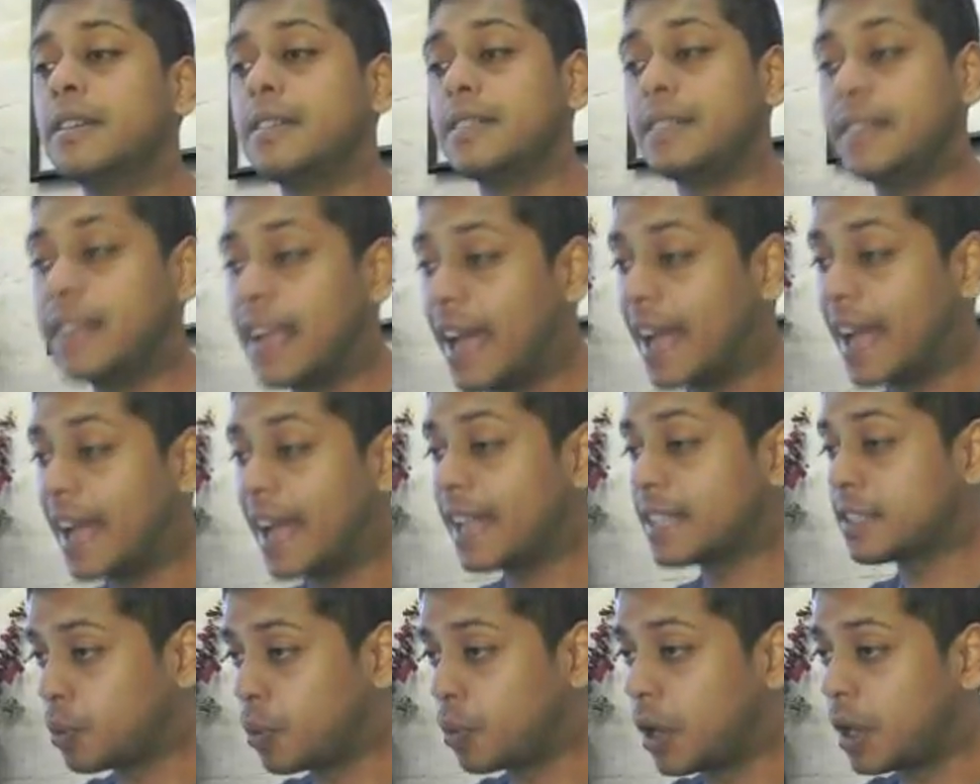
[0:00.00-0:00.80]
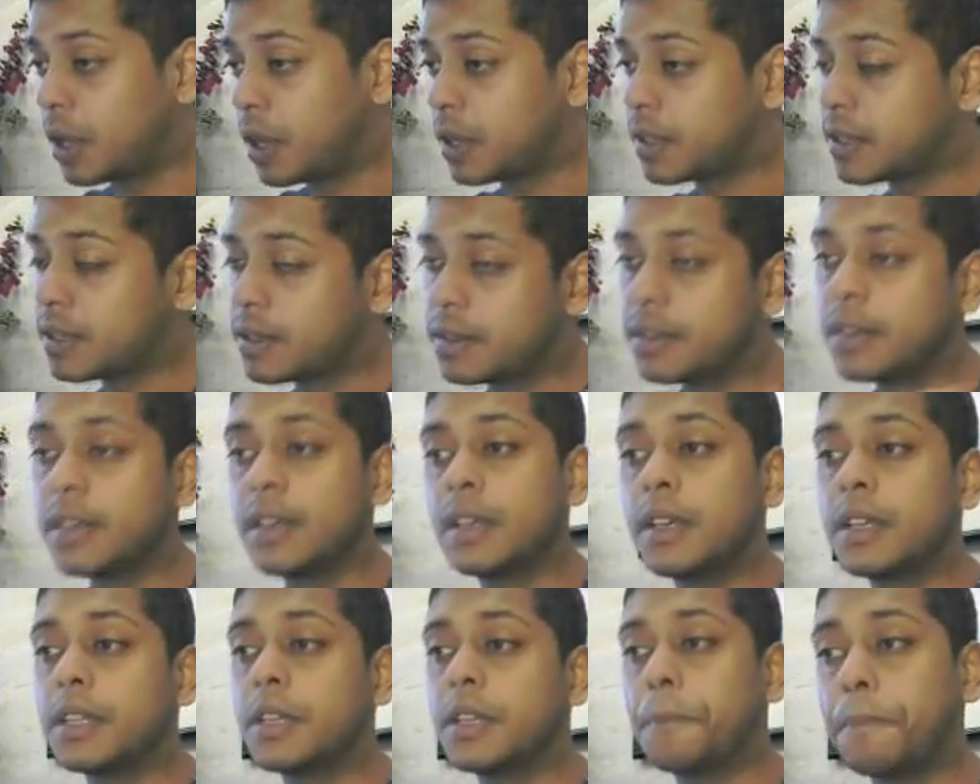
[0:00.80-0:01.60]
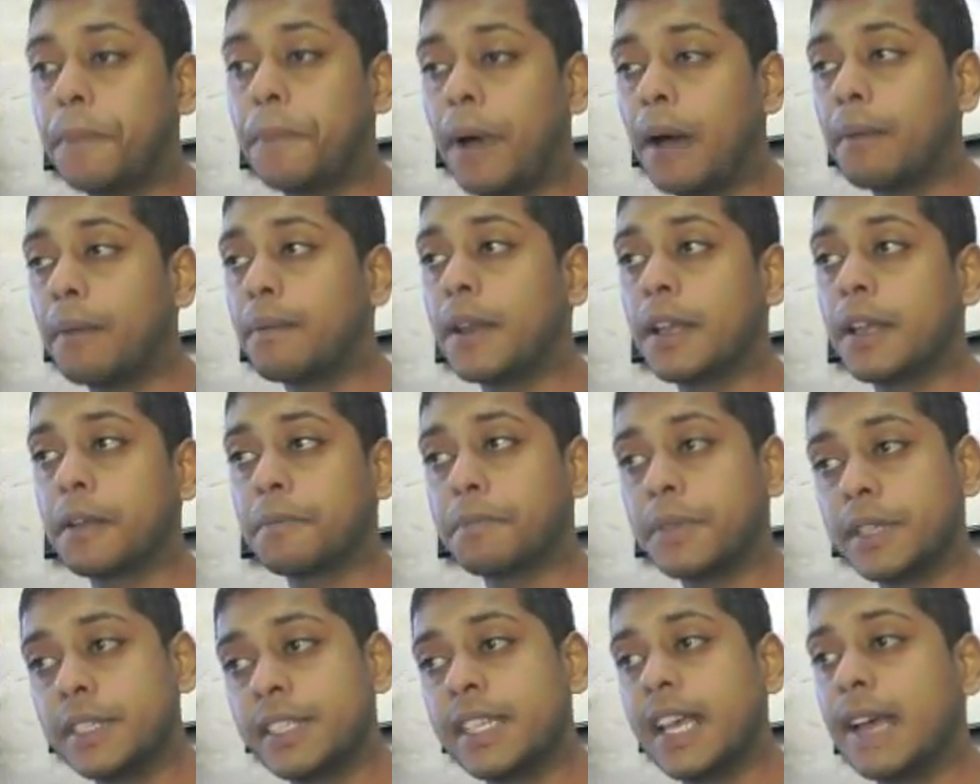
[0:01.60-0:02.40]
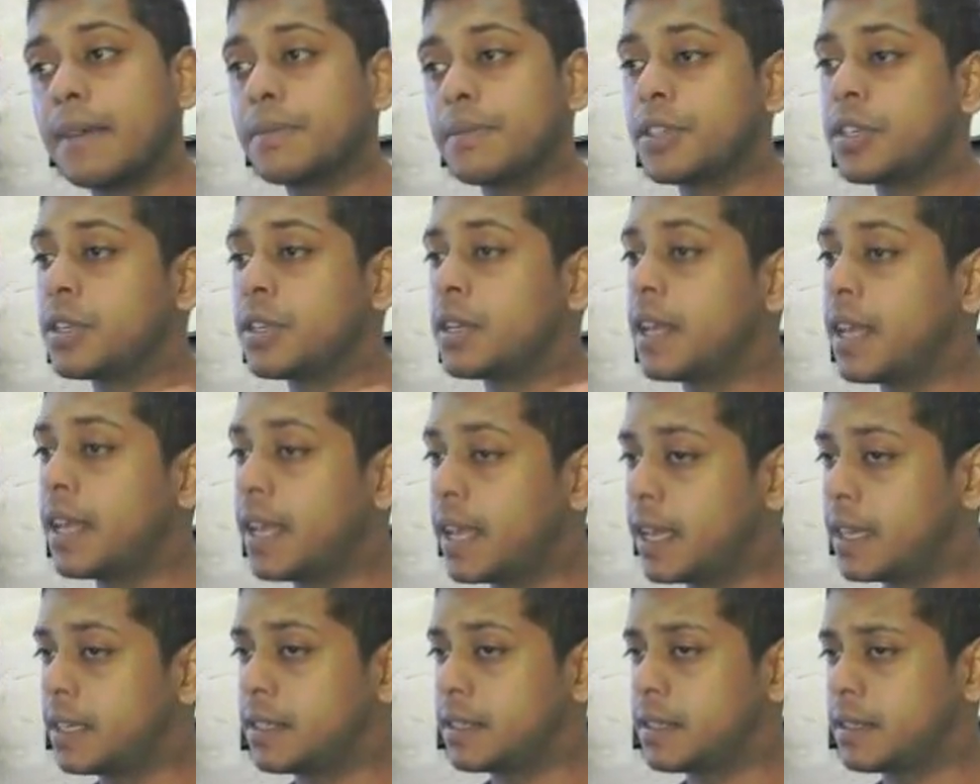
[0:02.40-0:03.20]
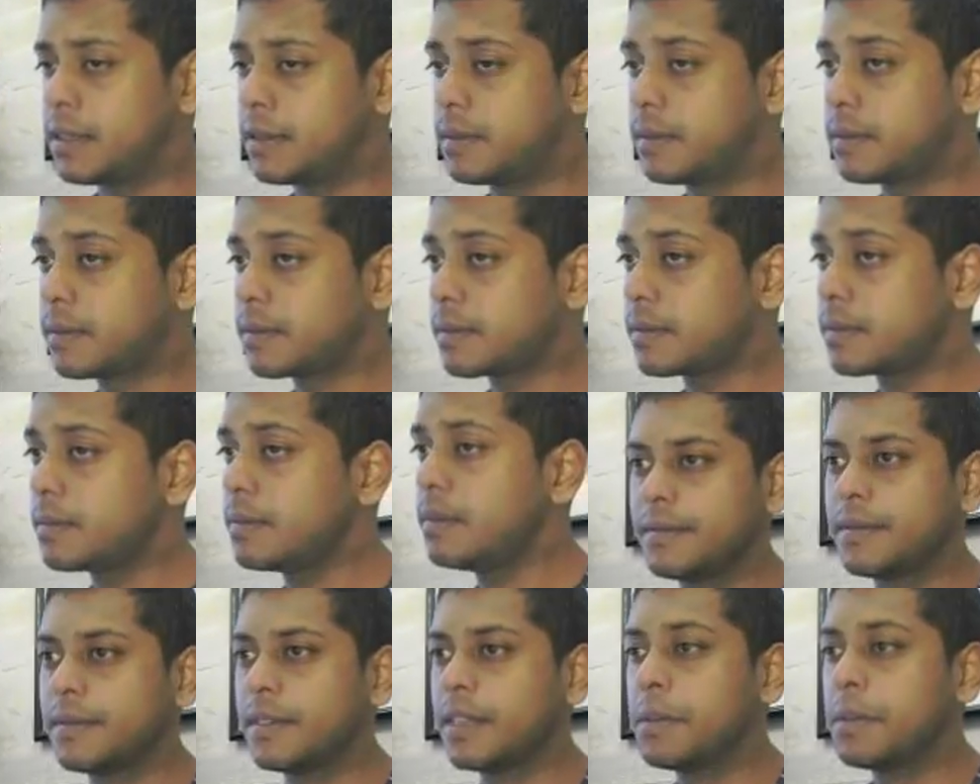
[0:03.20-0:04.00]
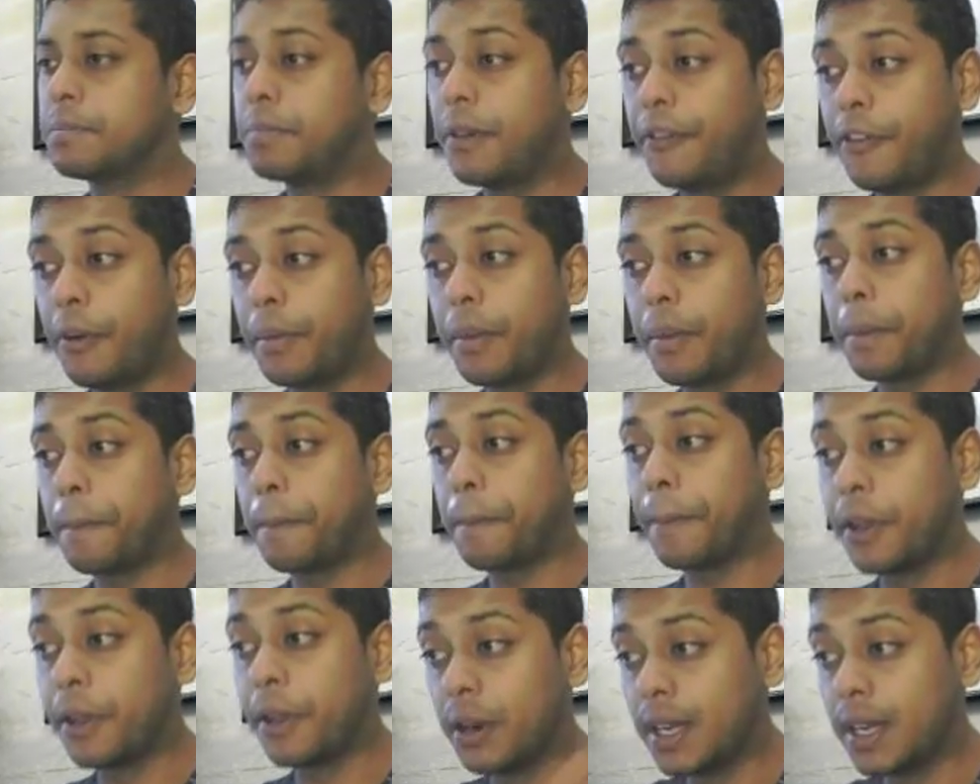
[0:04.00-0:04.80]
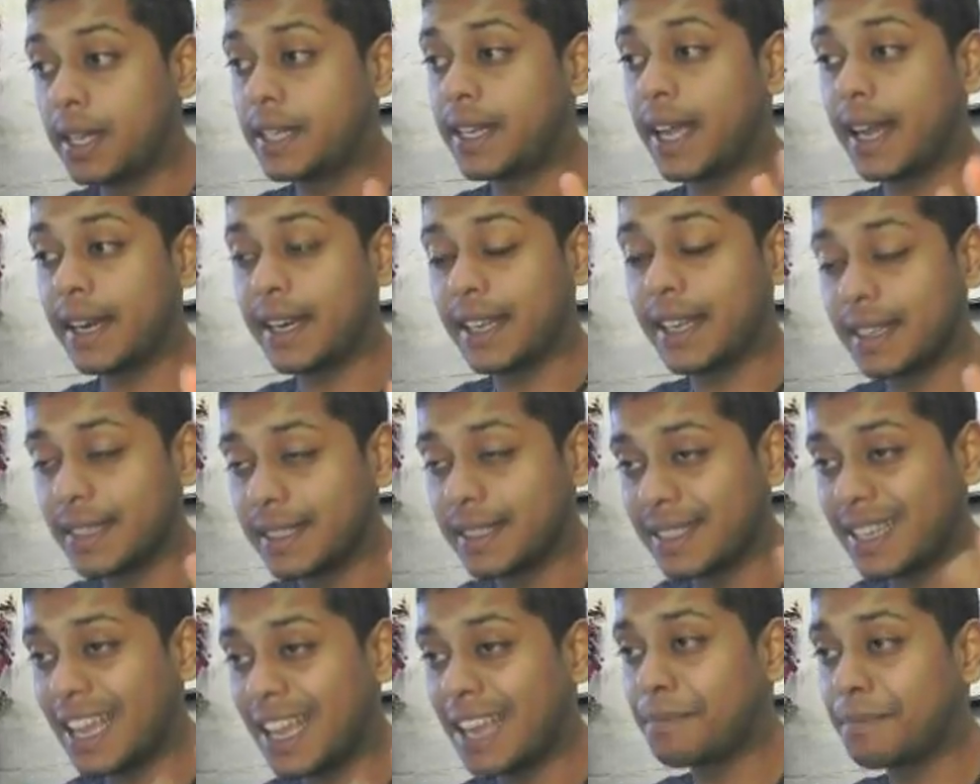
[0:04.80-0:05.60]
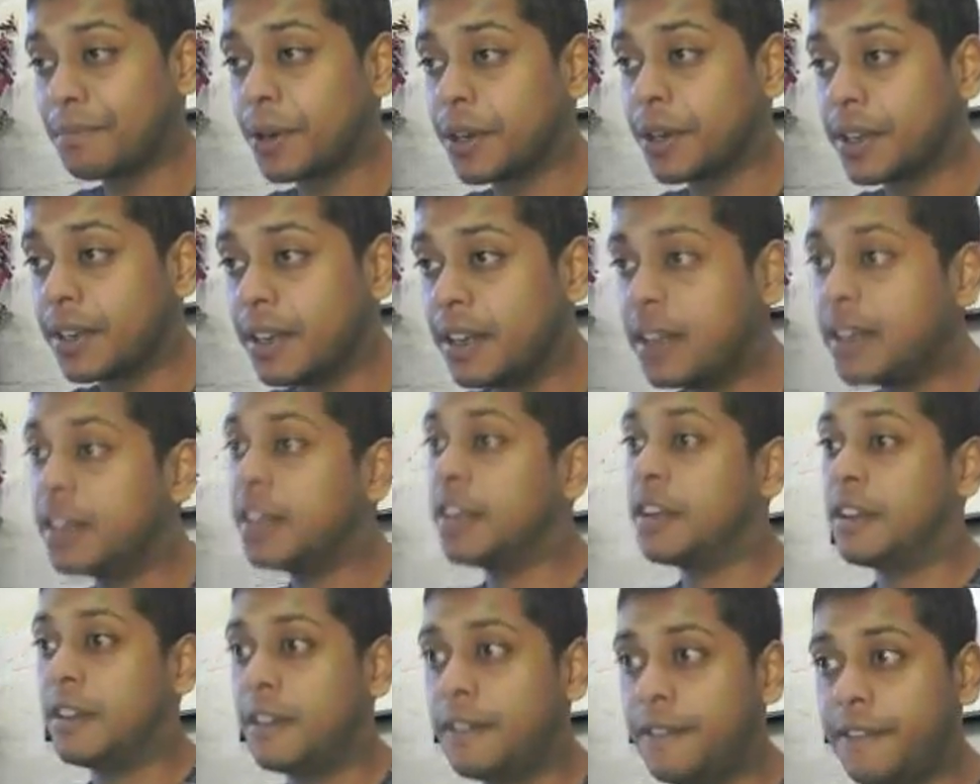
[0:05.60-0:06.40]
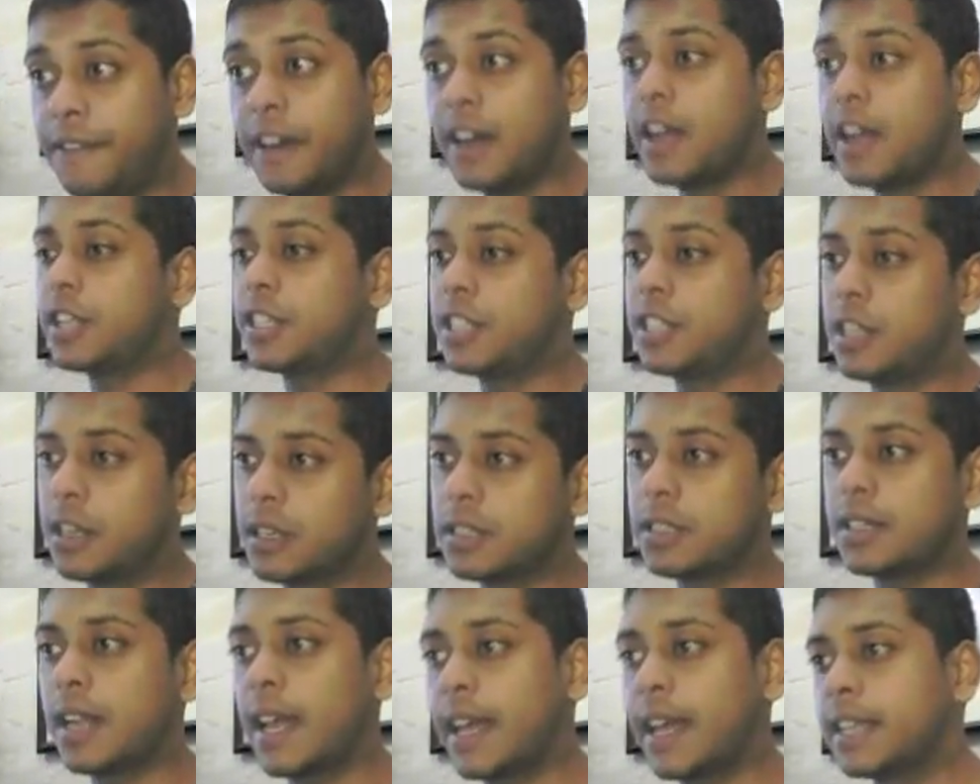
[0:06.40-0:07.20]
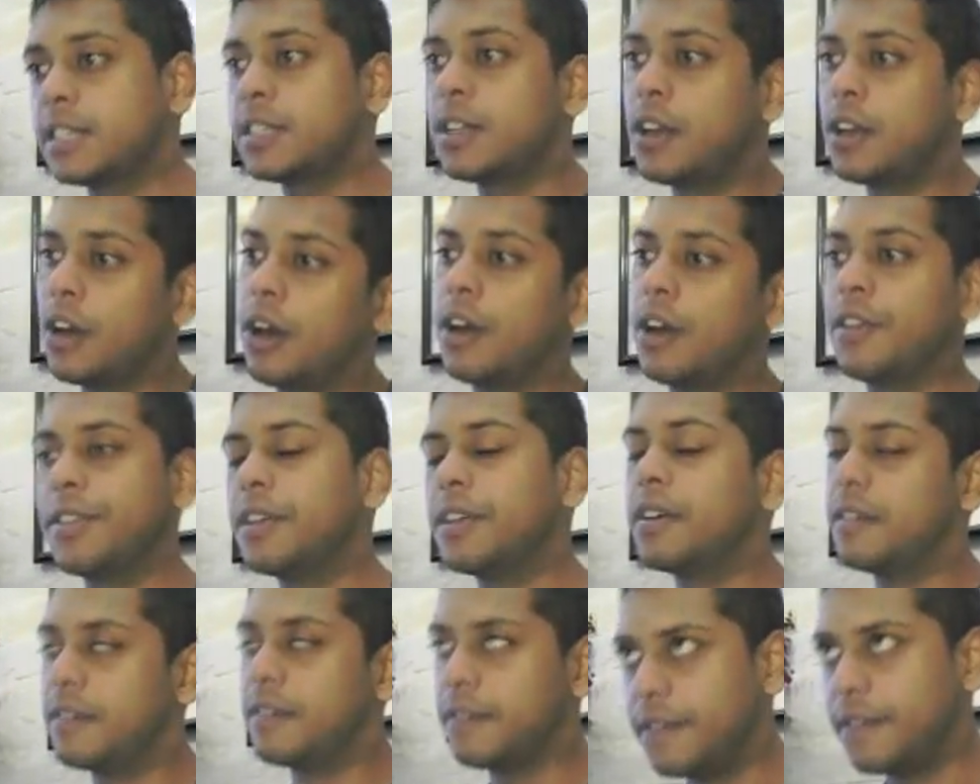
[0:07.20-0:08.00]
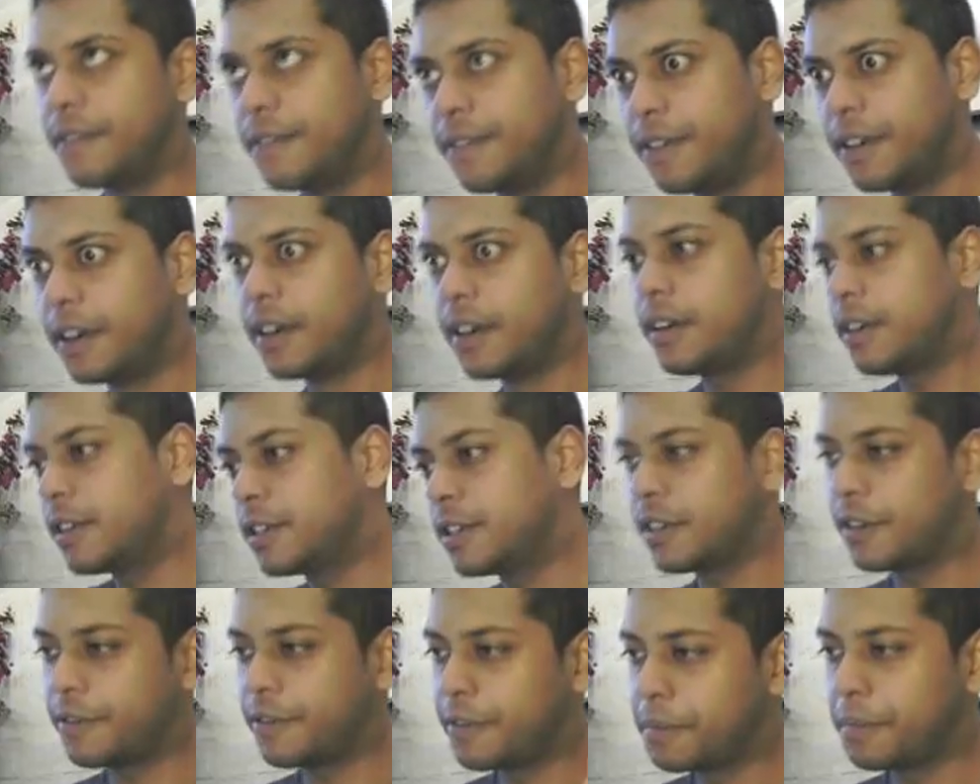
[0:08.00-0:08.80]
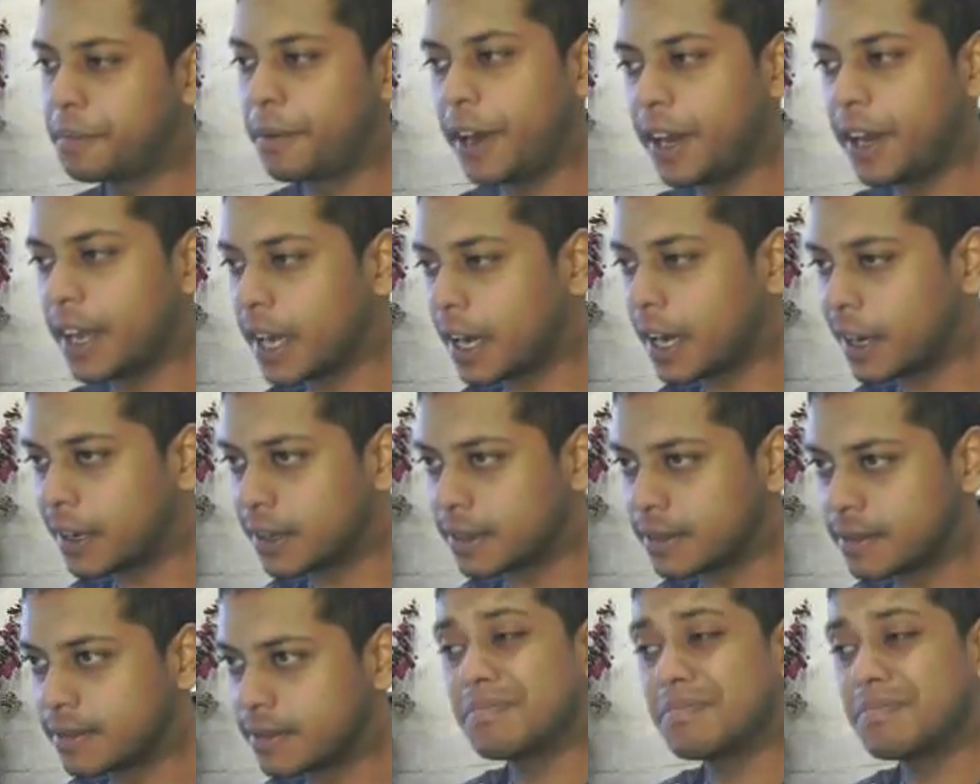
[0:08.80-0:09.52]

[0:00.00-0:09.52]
That's what the public perception is. But from a purely technical standpoint, Verge looks like it's on the verge of a breakout.